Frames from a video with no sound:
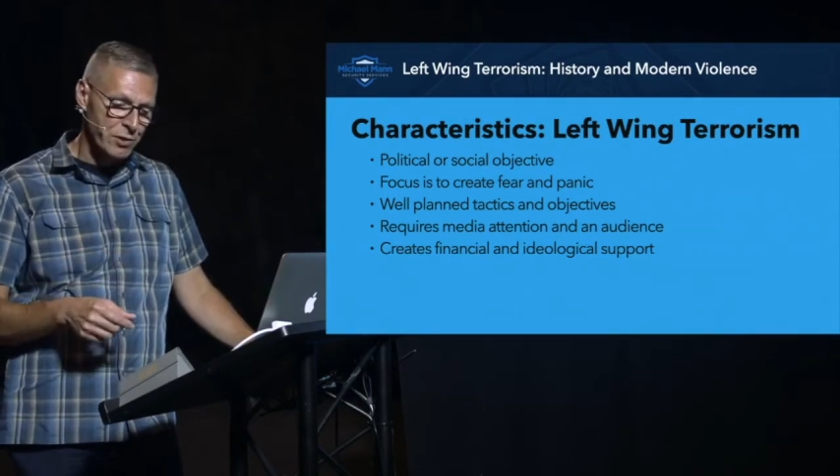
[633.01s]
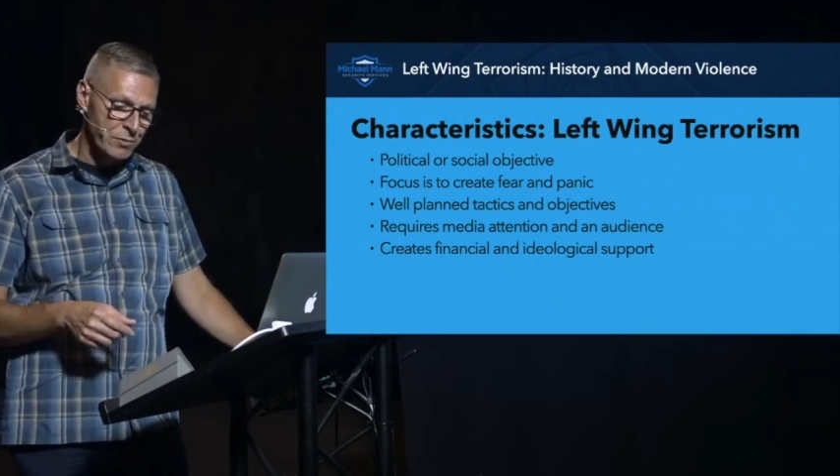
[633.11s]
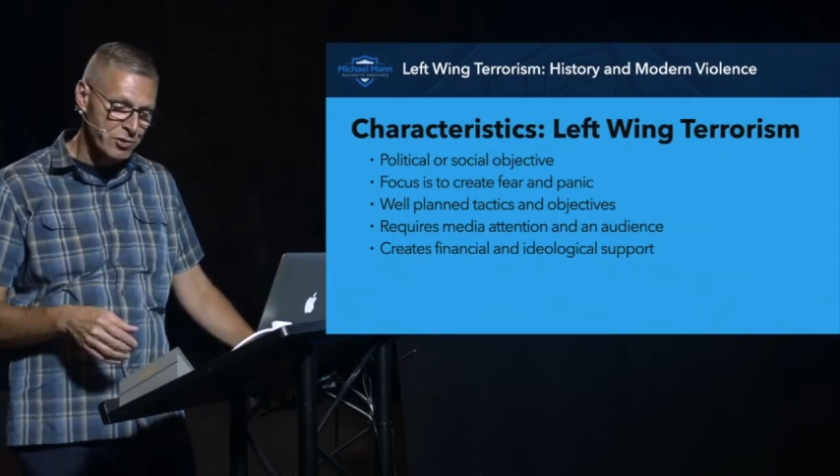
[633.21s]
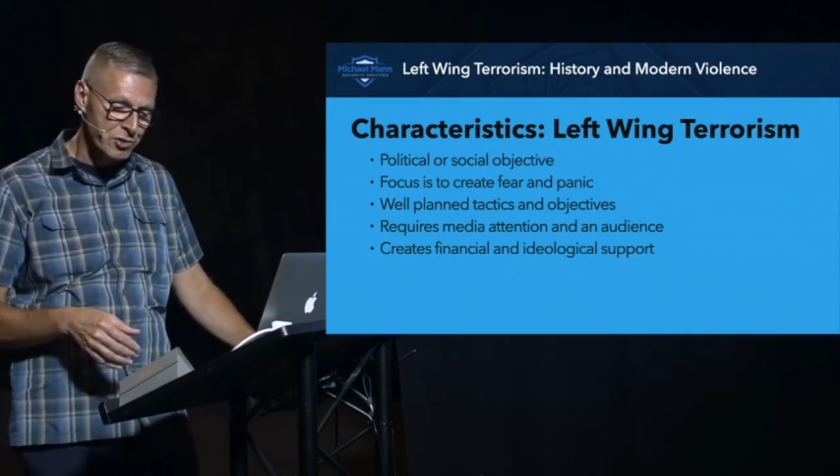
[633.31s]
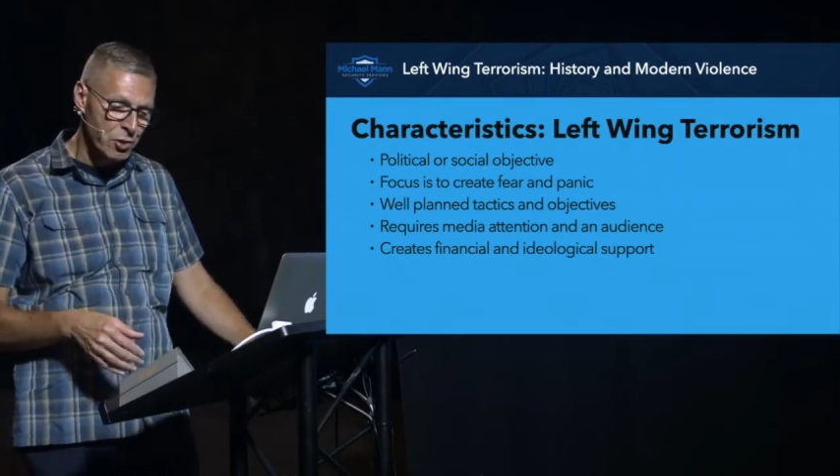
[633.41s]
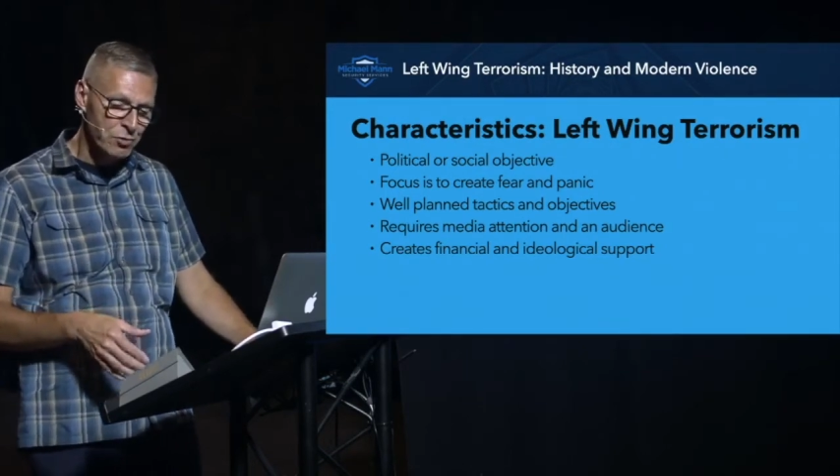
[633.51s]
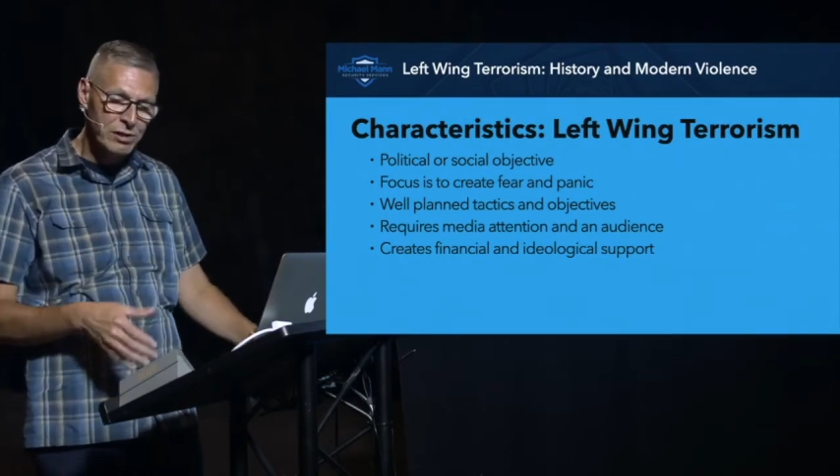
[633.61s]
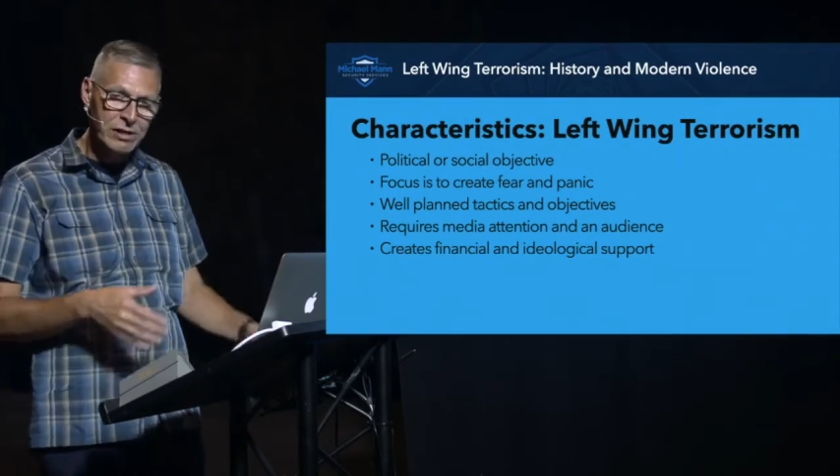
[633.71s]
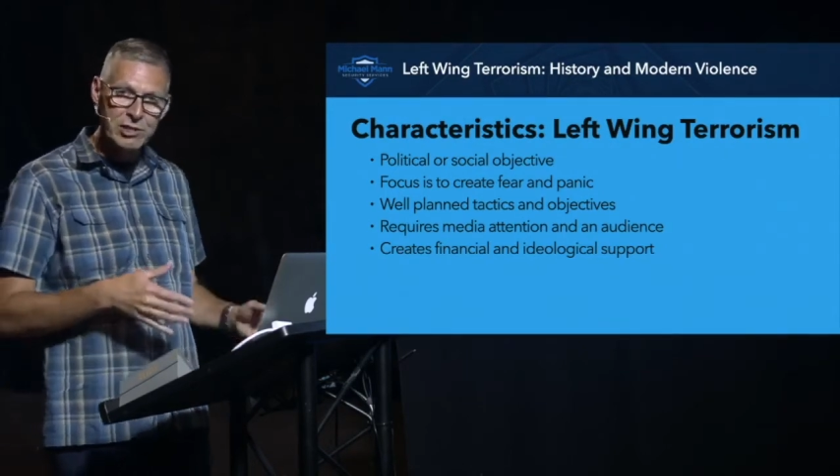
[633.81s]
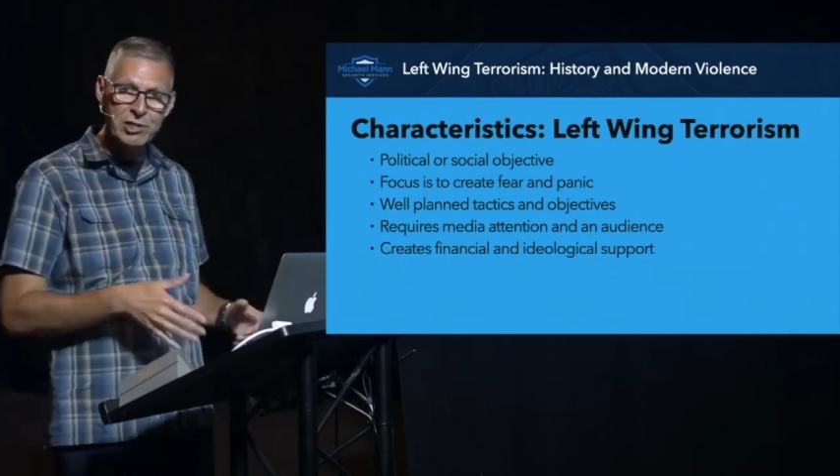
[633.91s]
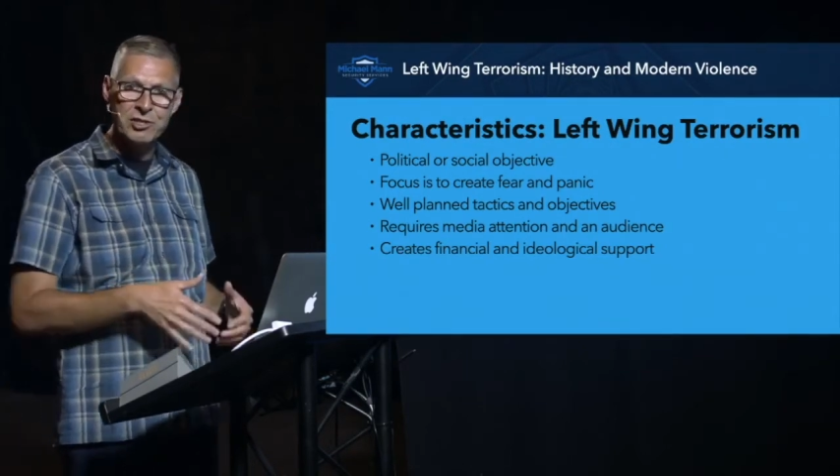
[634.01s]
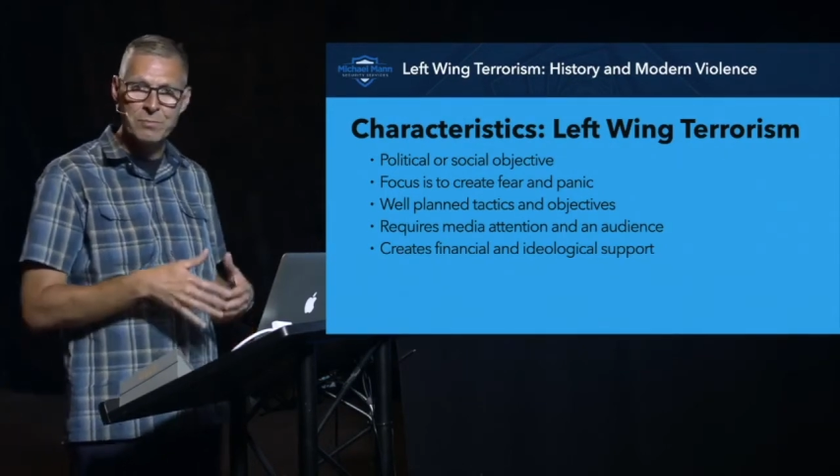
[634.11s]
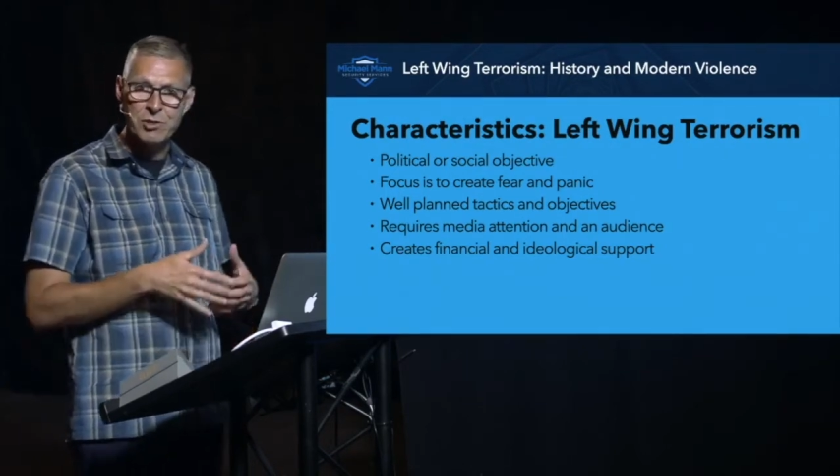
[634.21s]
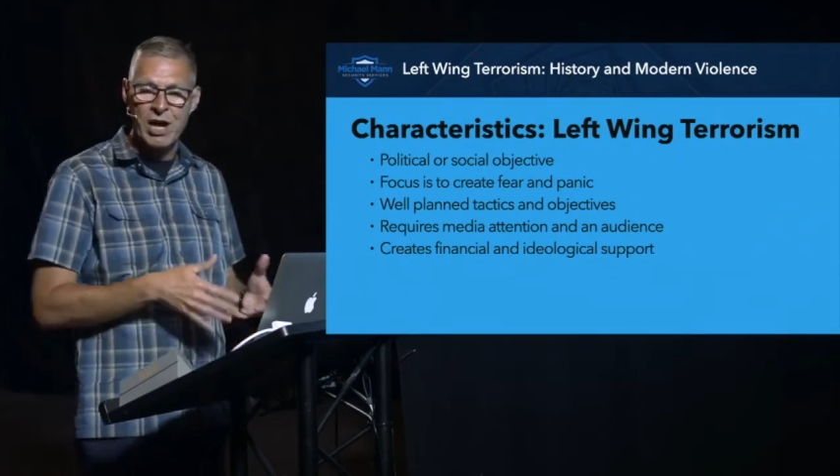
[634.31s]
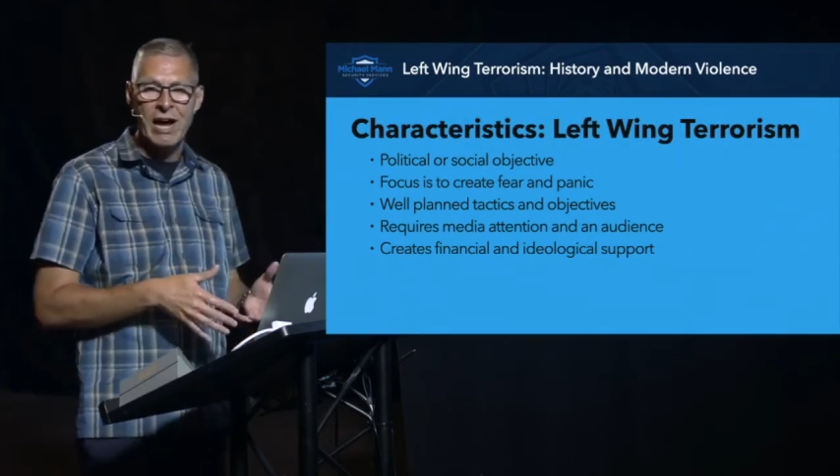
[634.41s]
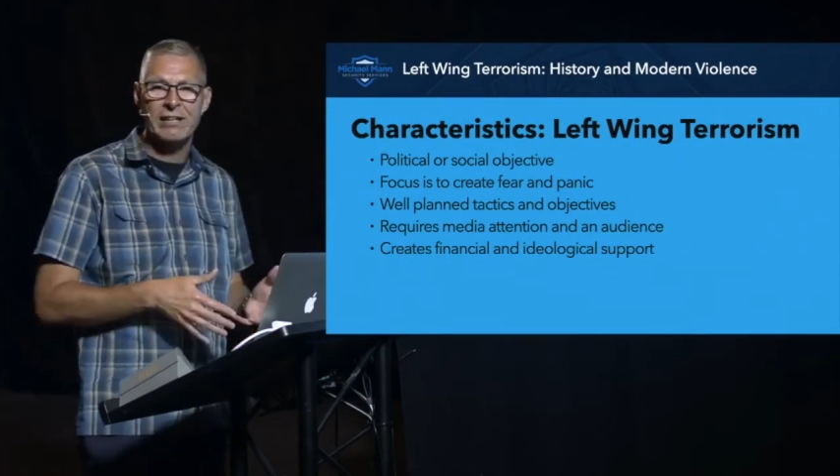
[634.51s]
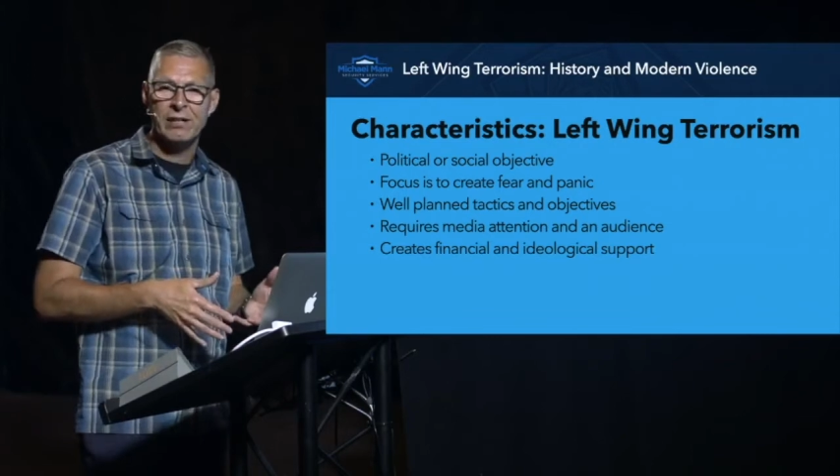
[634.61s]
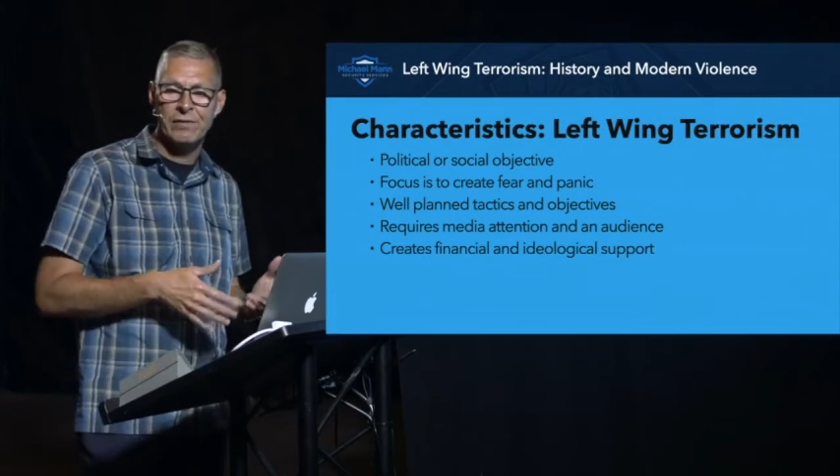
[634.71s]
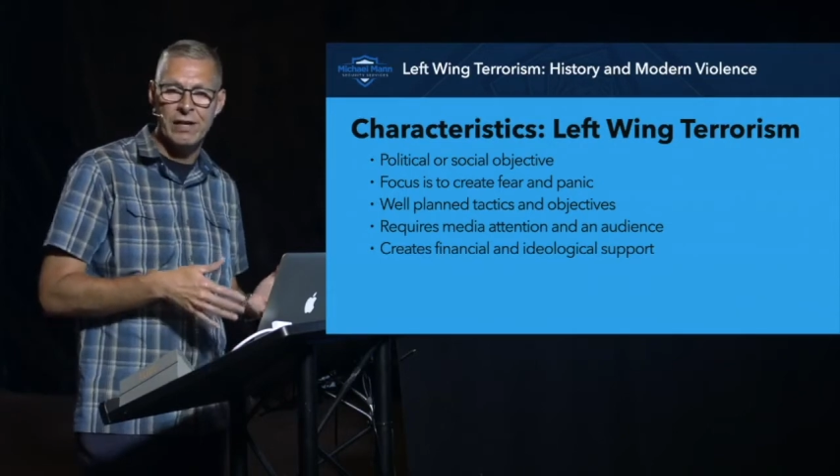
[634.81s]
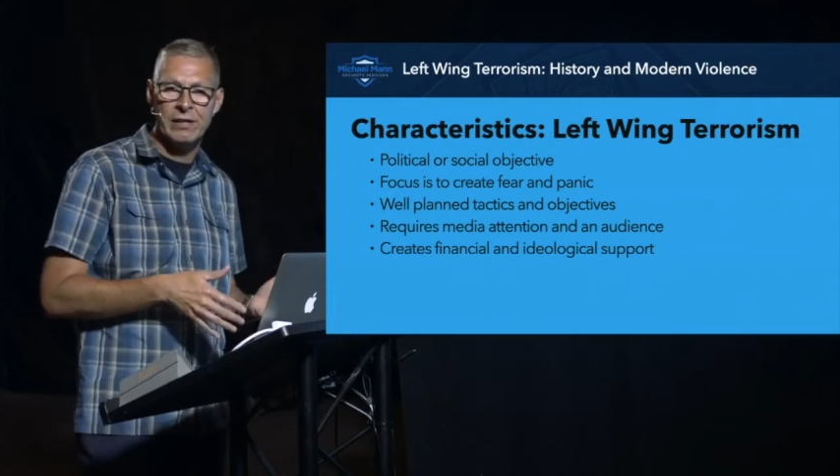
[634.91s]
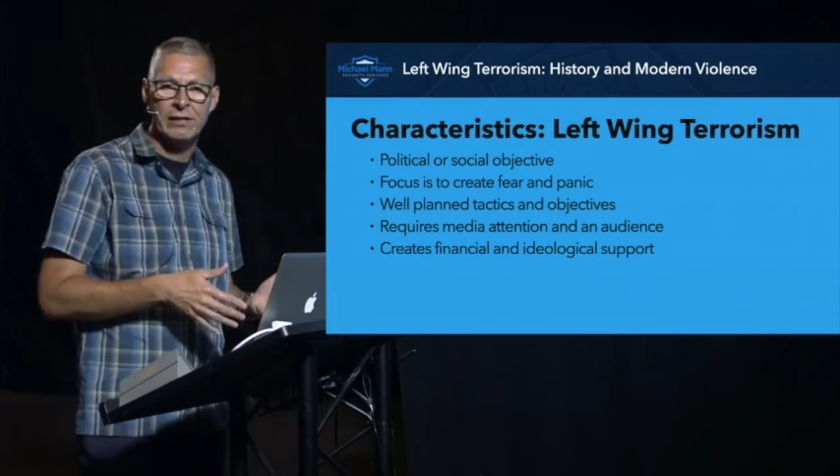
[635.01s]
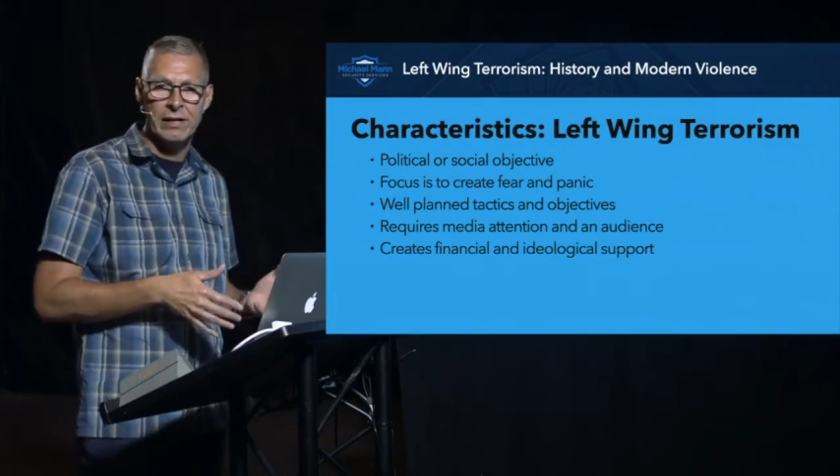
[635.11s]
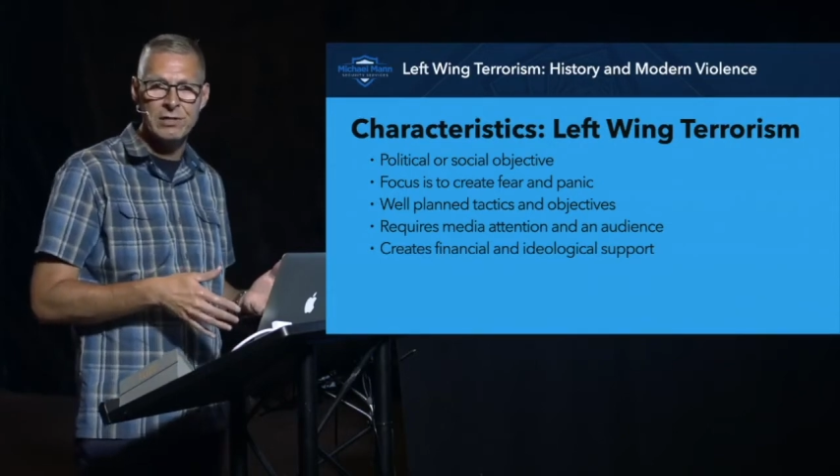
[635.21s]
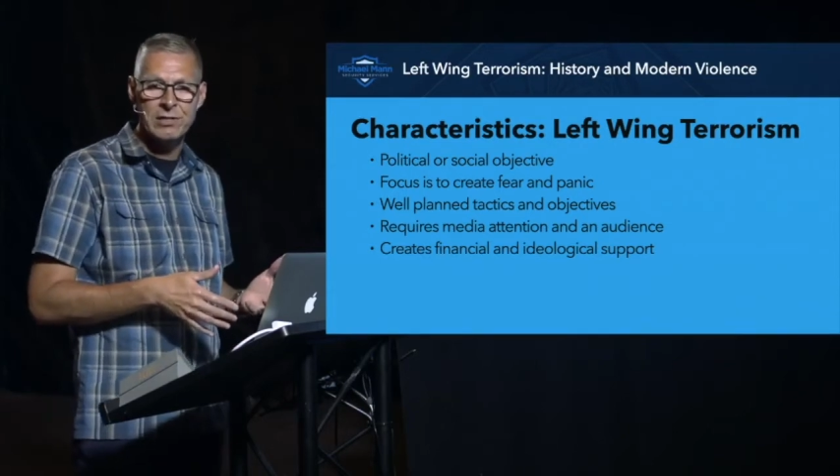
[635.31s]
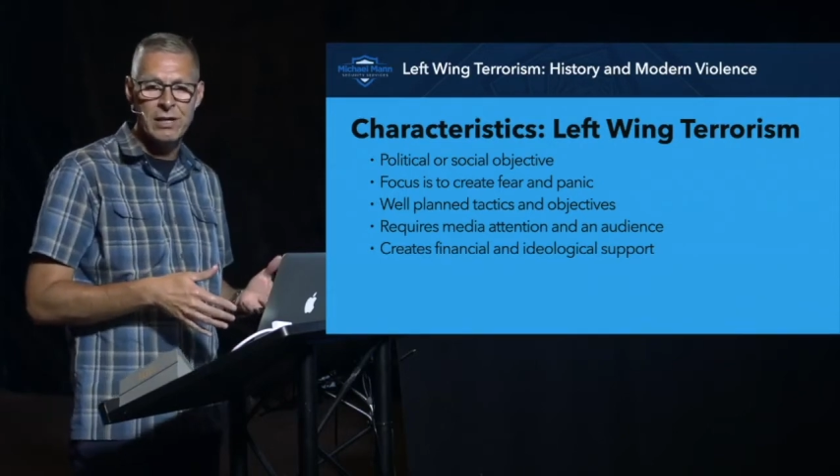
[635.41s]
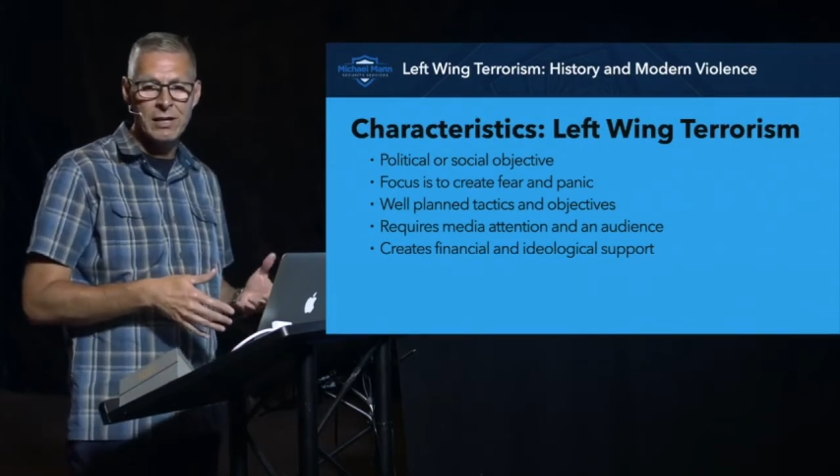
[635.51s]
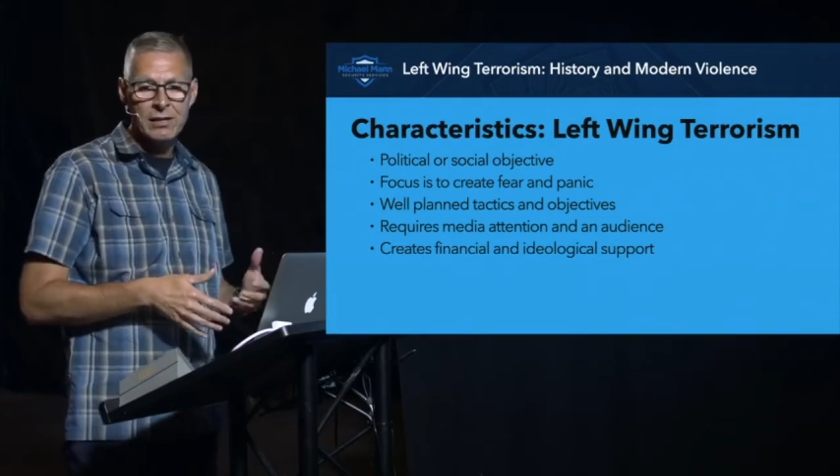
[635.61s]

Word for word: so there's no religious objective in this,